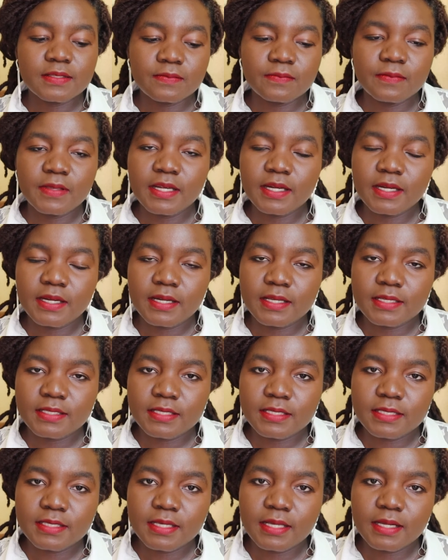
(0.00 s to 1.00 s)
very
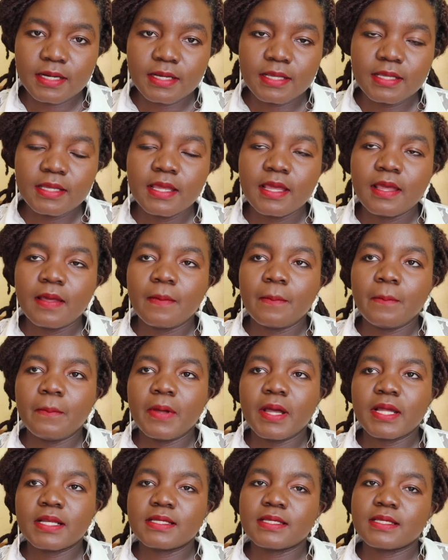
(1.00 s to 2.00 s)
necessary,
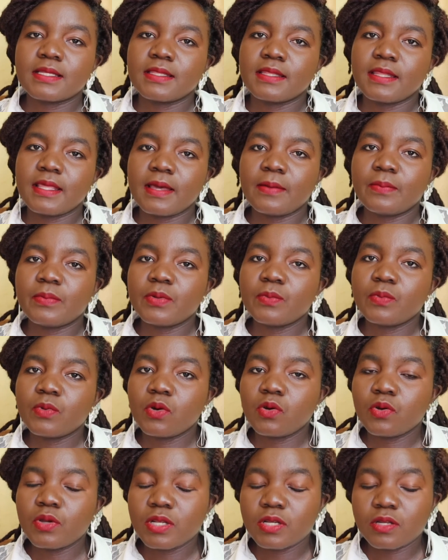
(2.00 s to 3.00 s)
but there are
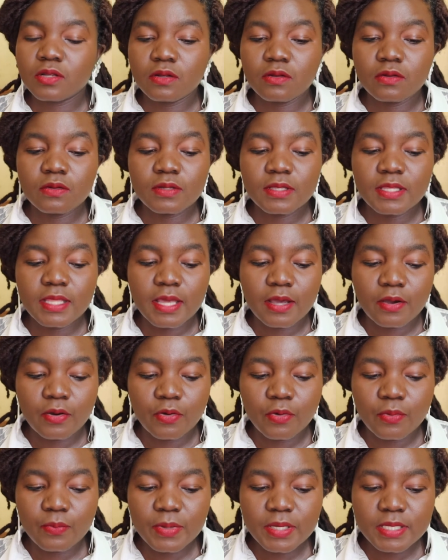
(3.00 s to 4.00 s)
people who include their
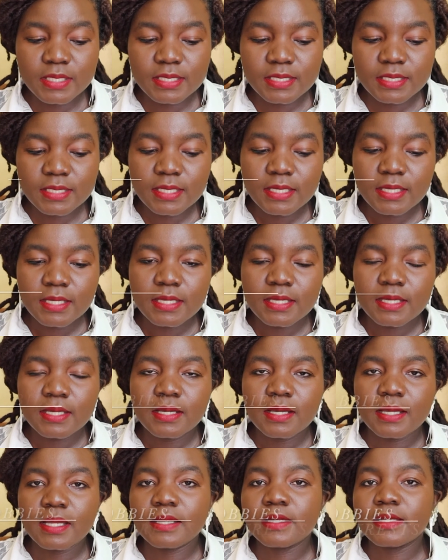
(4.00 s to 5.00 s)
hobbies
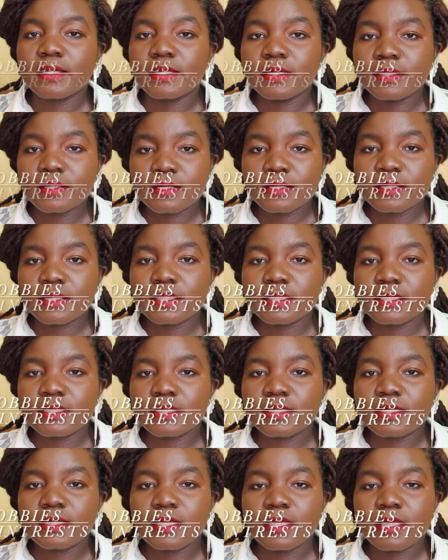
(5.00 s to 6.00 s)
and
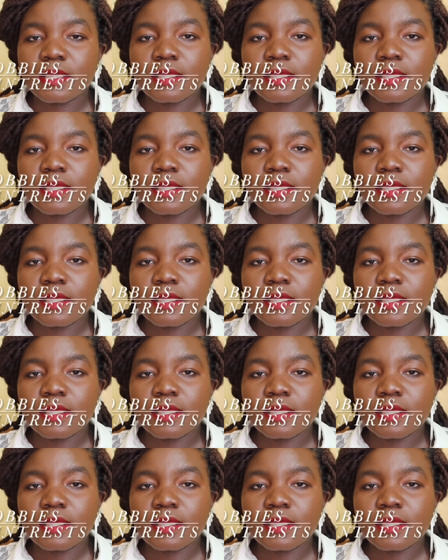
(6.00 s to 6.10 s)
interests.